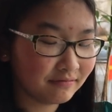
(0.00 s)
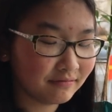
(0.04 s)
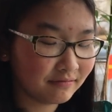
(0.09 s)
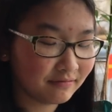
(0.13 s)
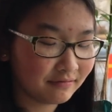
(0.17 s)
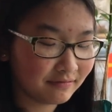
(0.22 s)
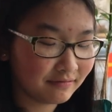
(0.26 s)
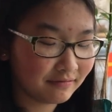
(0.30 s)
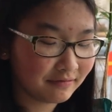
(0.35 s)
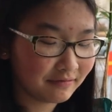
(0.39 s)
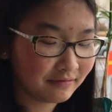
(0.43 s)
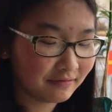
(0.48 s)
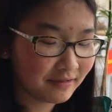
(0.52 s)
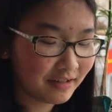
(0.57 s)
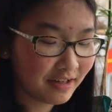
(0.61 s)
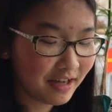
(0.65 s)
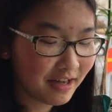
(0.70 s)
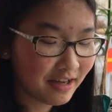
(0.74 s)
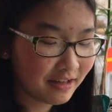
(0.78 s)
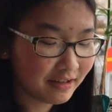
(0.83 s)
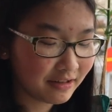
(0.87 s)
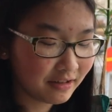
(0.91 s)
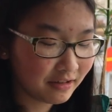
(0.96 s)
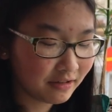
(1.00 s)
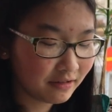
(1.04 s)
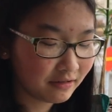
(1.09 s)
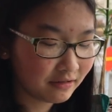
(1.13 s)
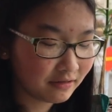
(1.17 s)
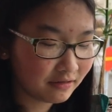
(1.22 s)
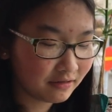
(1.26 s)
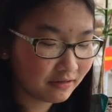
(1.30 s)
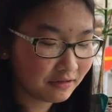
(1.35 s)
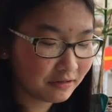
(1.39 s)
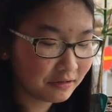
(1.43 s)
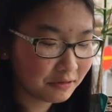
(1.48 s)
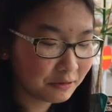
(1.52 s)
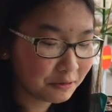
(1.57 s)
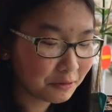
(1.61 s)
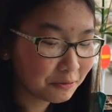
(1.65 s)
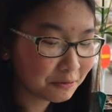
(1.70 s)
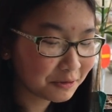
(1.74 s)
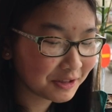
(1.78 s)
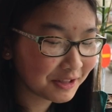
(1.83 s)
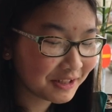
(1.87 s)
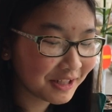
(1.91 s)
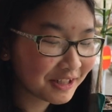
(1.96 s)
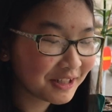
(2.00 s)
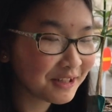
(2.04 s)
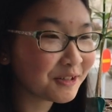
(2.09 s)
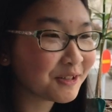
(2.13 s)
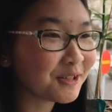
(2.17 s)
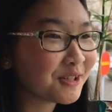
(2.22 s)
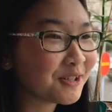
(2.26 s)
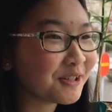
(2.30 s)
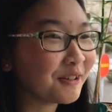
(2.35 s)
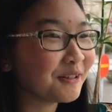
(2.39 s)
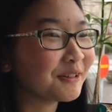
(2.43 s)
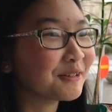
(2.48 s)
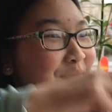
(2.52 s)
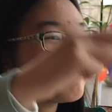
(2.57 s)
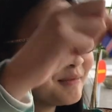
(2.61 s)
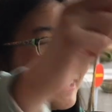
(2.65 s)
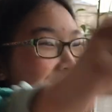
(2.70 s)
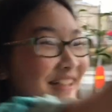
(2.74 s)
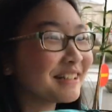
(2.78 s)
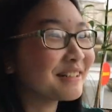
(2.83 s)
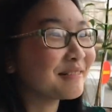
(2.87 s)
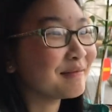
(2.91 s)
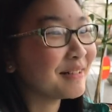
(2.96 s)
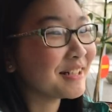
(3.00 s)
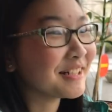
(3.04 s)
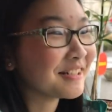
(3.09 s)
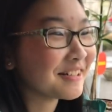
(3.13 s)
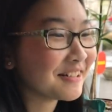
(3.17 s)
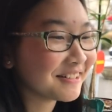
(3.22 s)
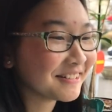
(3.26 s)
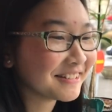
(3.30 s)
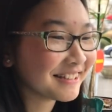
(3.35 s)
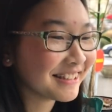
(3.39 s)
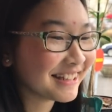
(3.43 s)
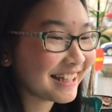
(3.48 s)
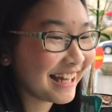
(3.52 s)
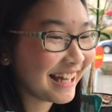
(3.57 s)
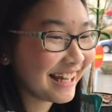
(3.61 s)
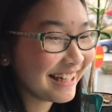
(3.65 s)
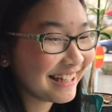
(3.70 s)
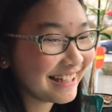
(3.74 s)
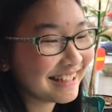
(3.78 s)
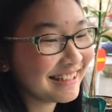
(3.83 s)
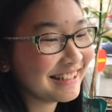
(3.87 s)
Icelandic shark. Stick your shark meat into my chocolate cake.